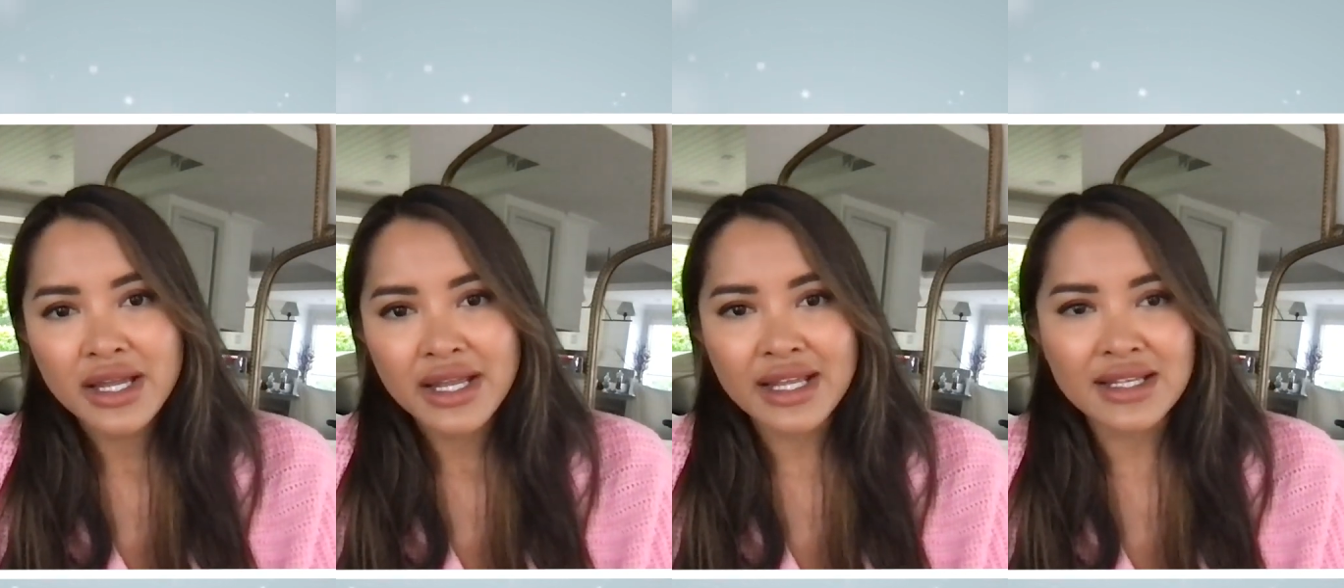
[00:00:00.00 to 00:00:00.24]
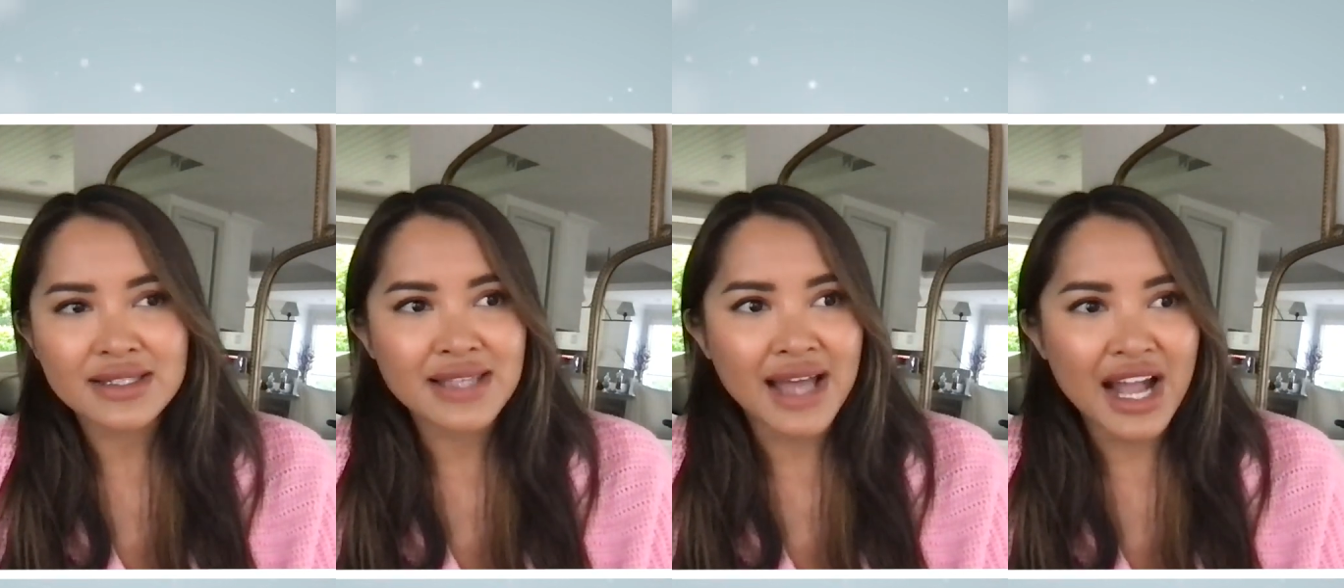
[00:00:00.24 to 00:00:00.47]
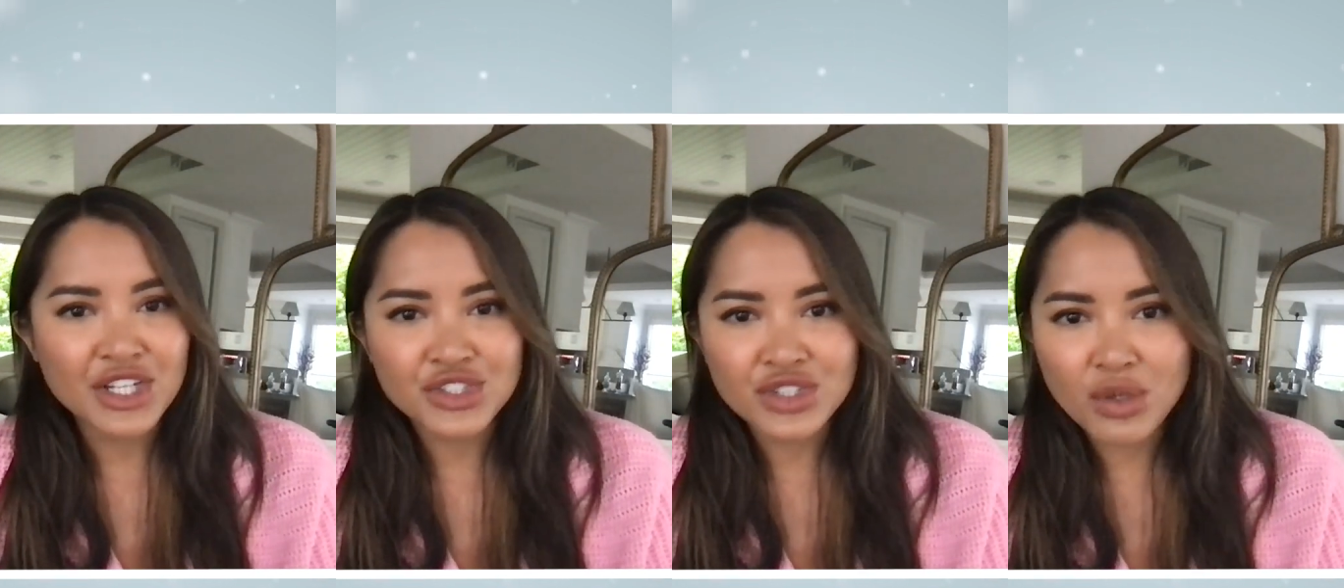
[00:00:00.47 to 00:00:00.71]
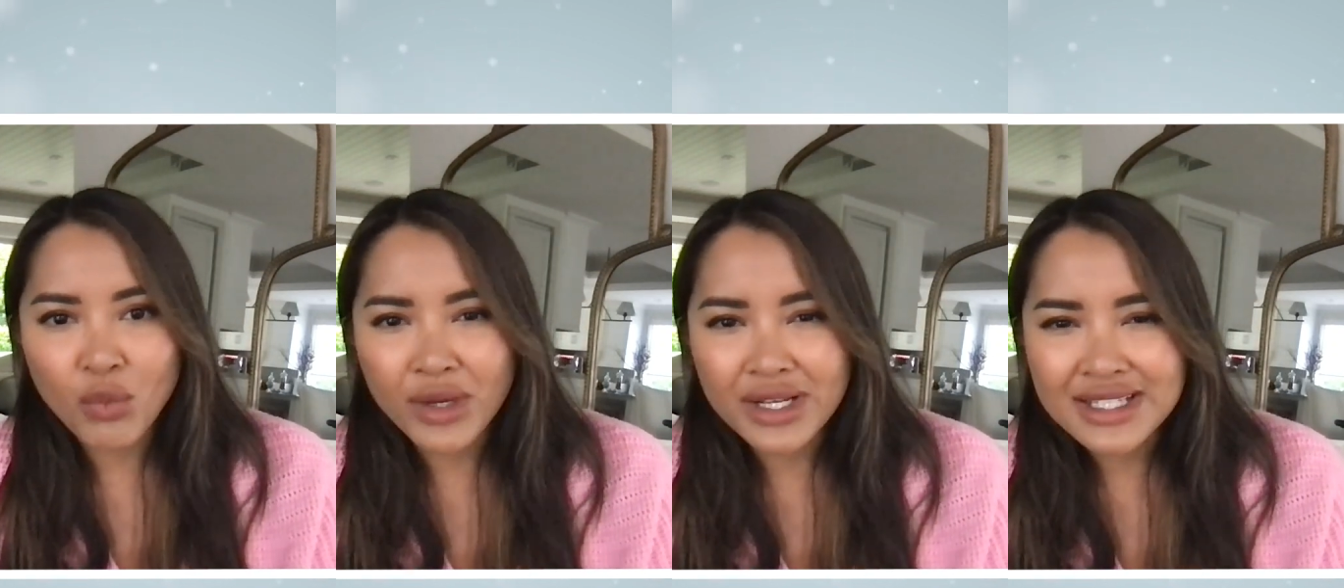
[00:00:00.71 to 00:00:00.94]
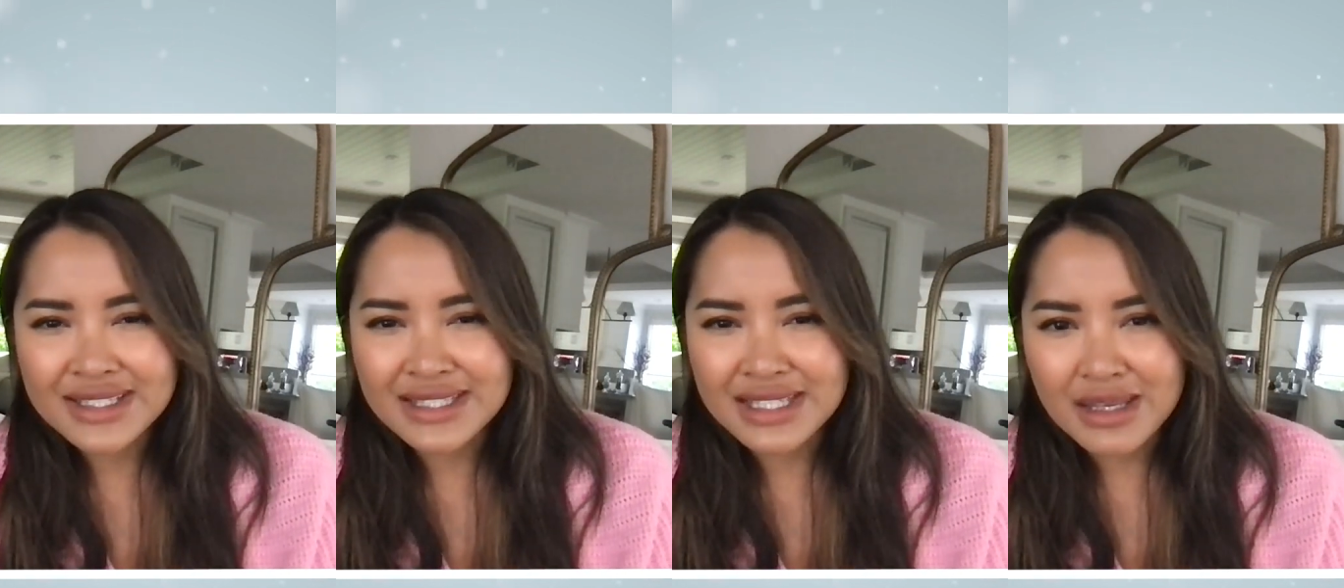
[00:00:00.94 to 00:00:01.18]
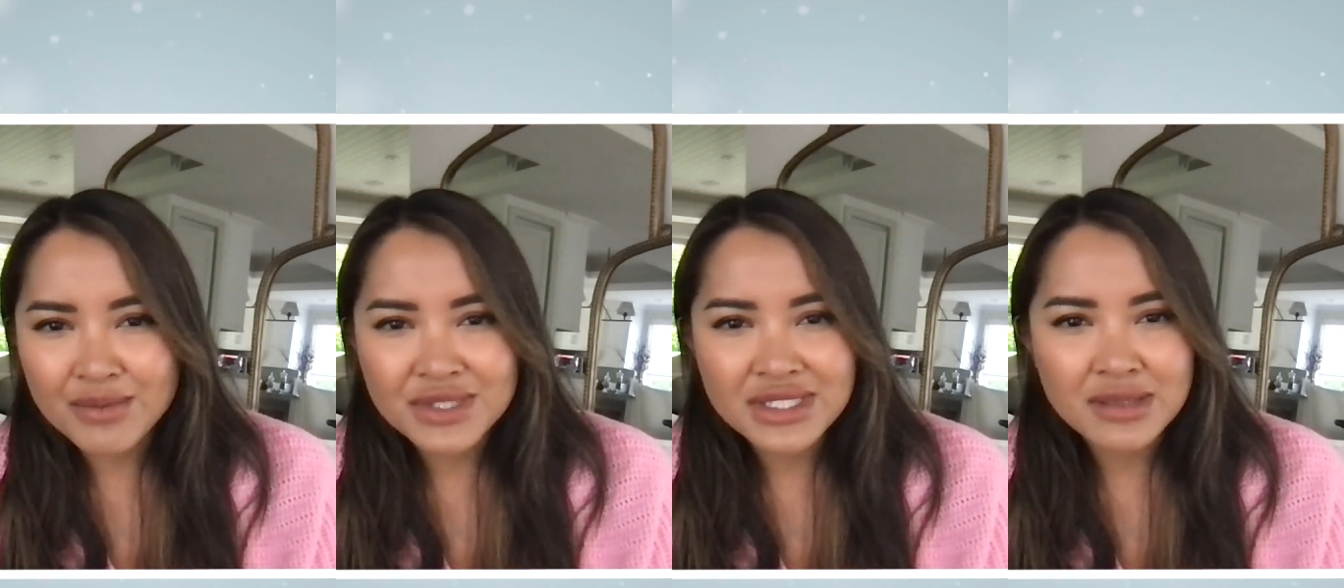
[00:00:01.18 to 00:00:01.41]
is actually what it
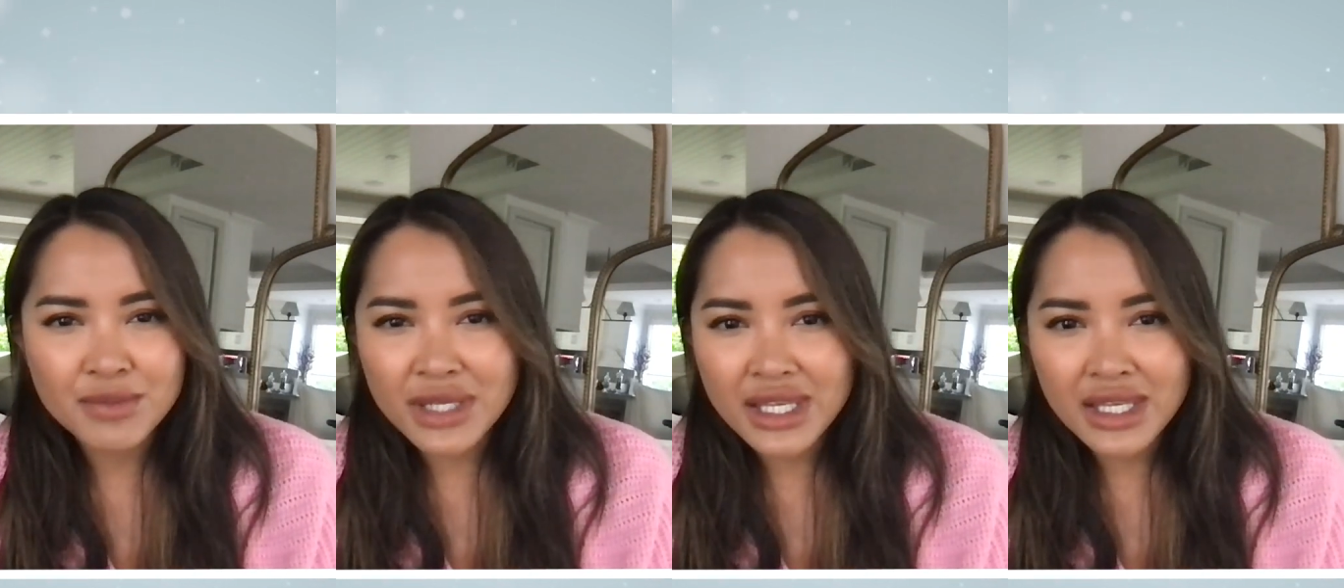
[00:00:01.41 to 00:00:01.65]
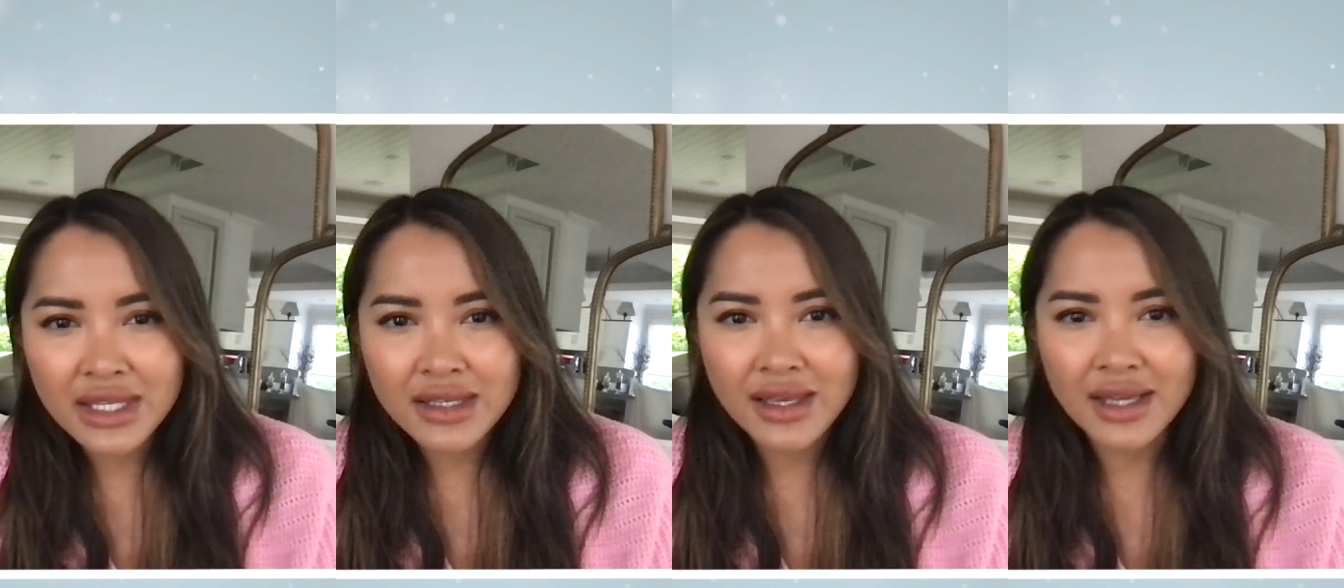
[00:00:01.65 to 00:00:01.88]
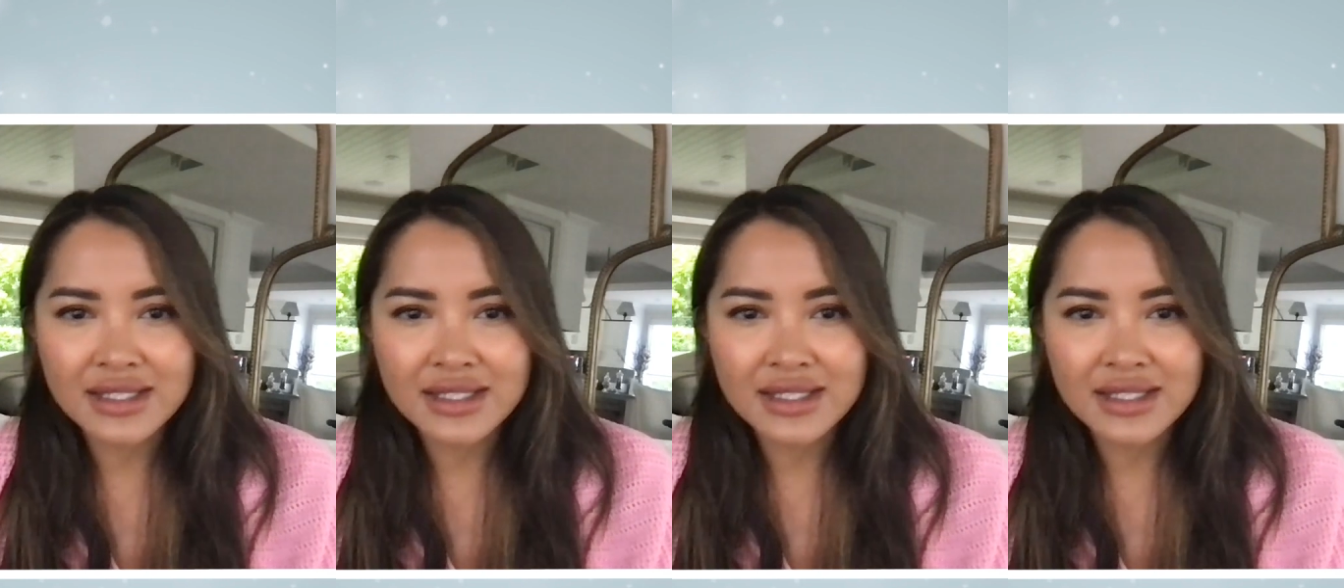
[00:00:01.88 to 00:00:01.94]
seems to be,